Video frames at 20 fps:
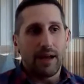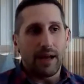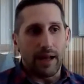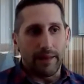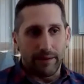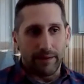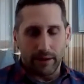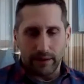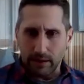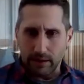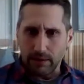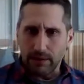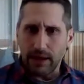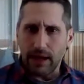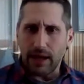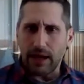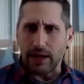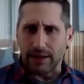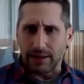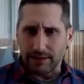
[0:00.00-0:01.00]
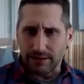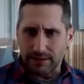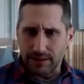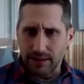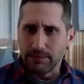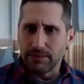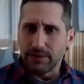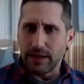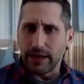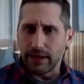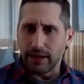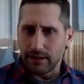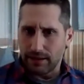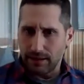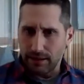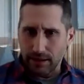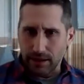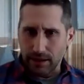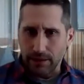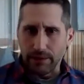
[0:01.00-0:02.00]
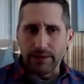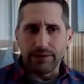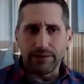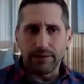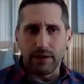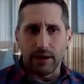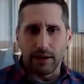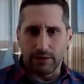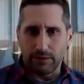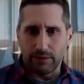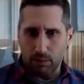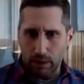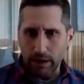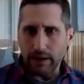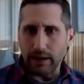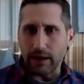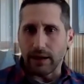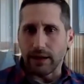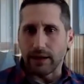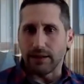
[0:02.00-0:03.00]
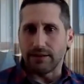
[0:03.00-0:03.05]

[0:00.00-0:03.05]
And they're like, okay, it seems like, it's working.